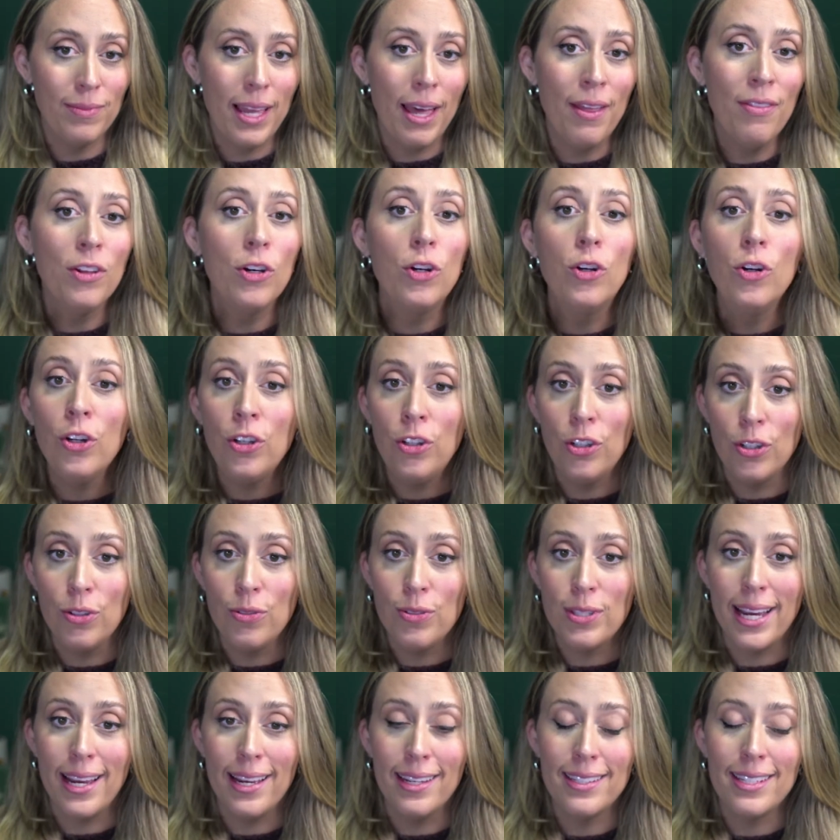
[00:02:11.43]
And the good
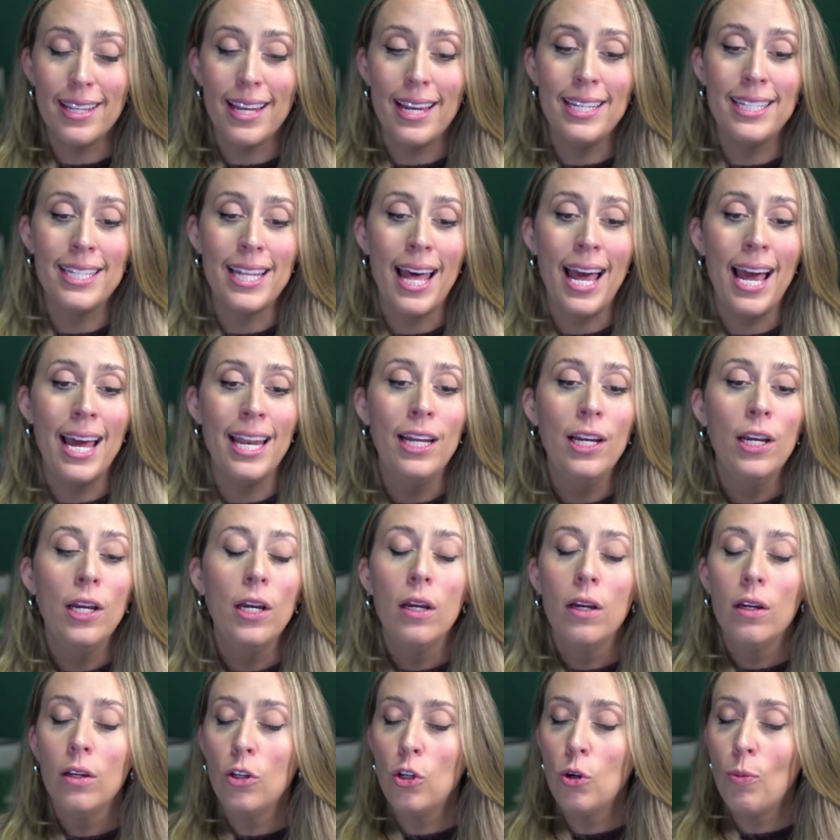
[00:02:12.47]
news is that
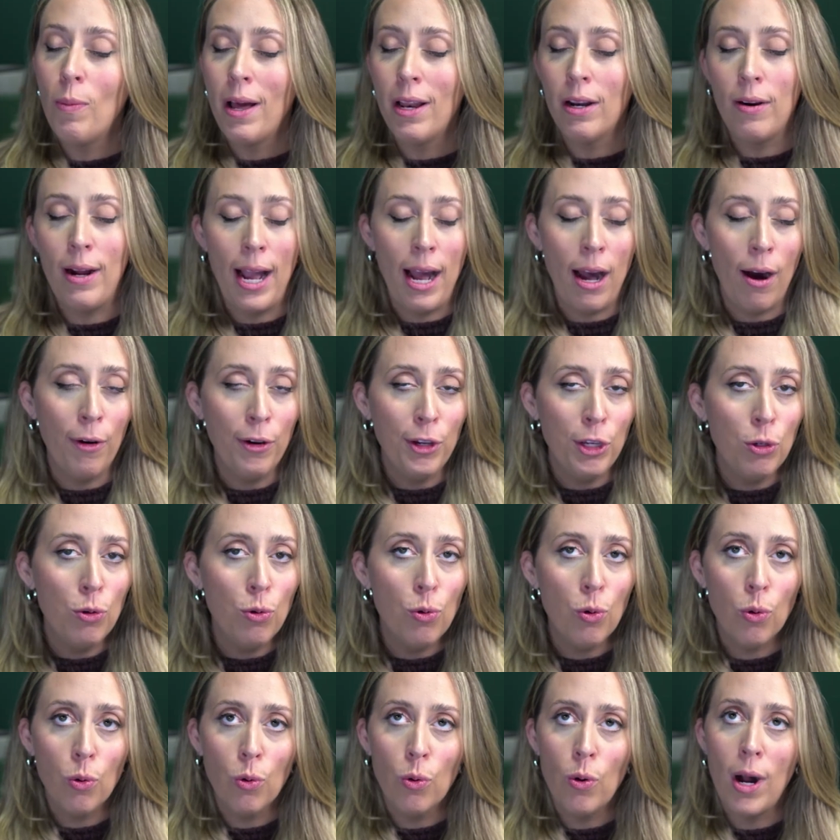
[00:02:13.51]
no matter how you
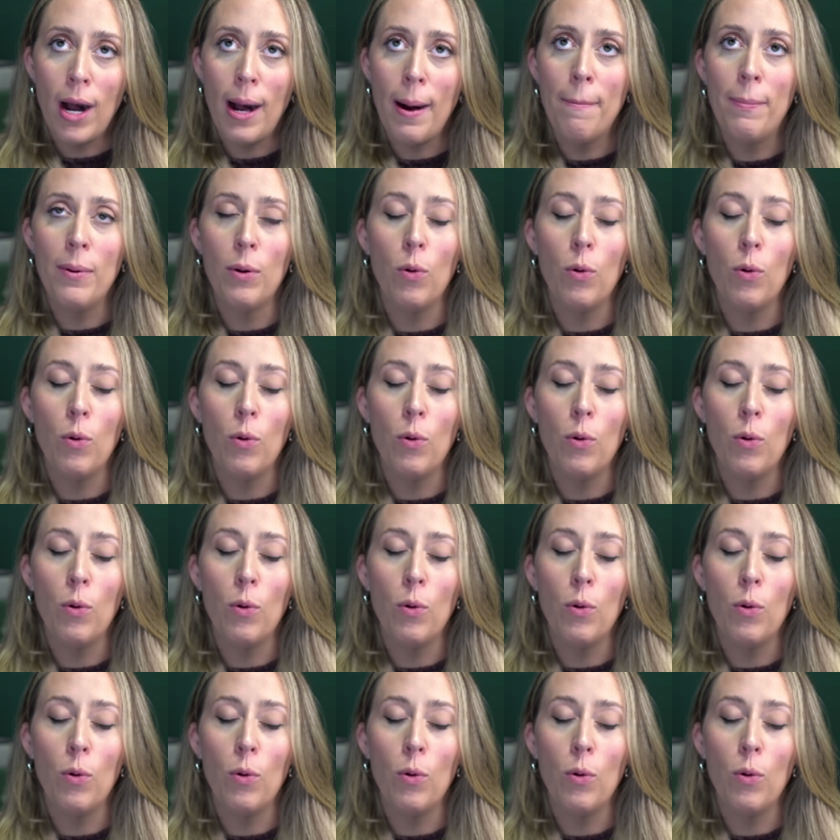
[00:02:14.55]
grew up,